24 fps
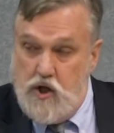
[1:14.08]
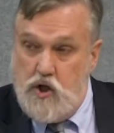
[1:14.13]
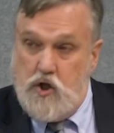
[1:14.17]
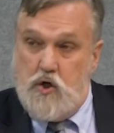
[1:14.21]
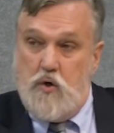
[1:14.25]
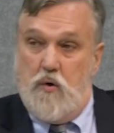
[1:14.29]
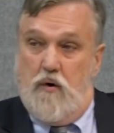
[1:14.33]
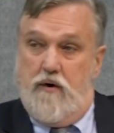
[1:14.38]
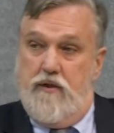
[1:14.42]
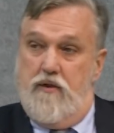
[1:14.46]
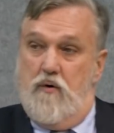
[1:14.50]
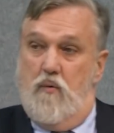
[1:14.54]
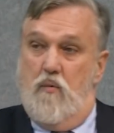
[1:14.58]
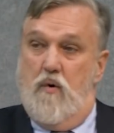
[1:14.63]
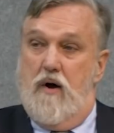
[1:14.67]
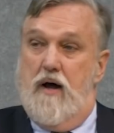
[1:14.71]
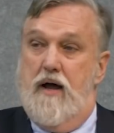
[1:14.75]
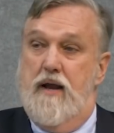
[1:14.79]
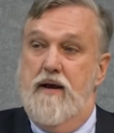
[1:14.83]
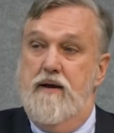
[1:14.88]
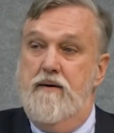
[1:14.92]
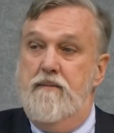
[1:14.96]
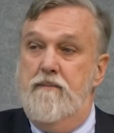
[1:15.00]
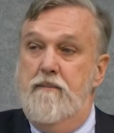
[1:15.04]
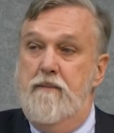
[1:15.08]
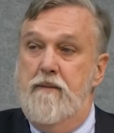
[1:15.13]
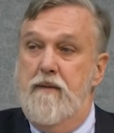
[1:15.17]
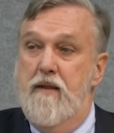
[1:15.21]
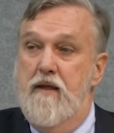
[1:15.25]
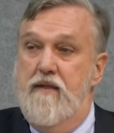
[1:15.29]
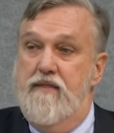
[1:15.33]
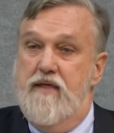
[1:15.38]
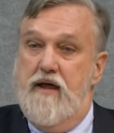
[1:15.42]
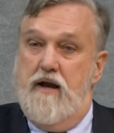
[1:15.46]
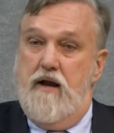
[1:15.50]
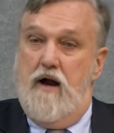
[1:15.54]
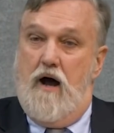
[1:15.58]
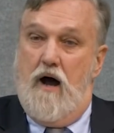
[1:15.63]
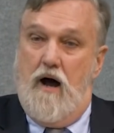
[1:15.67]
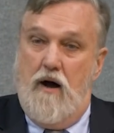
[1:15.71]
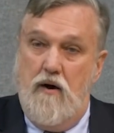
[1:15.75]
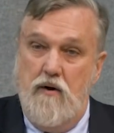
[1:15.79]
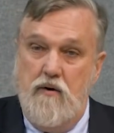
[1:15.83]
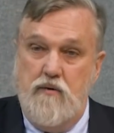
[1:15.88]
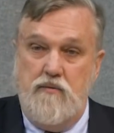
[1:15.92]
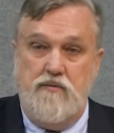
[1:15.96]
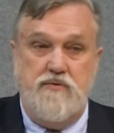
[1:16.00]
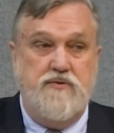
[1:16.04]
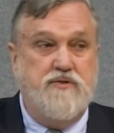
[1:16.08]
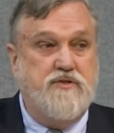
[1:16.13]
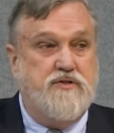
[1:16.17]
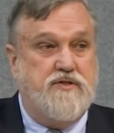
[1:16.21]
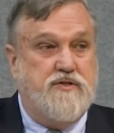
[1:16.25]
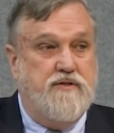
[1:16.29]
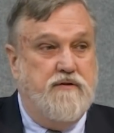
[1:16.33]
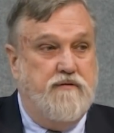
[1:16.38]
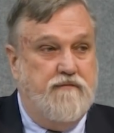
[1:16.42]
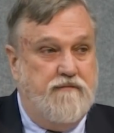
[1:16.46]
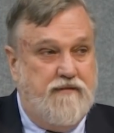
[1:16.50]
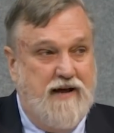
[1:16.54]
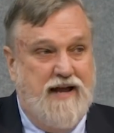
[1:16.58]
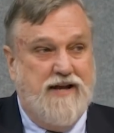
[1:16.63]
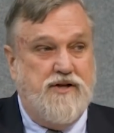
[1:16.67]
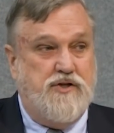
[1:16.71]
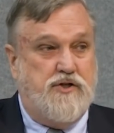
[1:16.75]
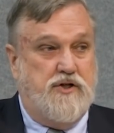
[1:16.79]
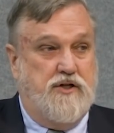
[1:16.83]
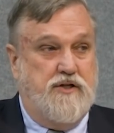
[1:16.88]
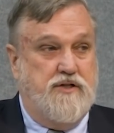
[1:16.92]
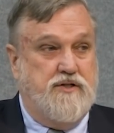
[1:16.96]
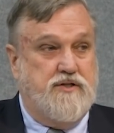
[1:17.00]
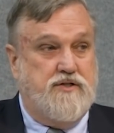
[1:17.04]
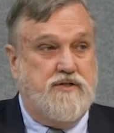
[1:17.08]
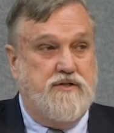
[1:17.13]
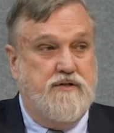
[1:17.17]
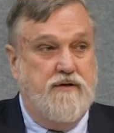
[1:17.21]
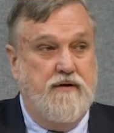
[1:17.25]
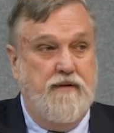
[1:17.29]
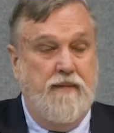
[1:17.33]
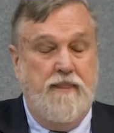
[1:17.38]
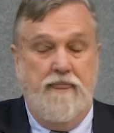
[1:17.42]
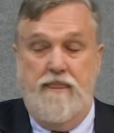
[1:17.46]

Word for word: You are the one that owns vengeance.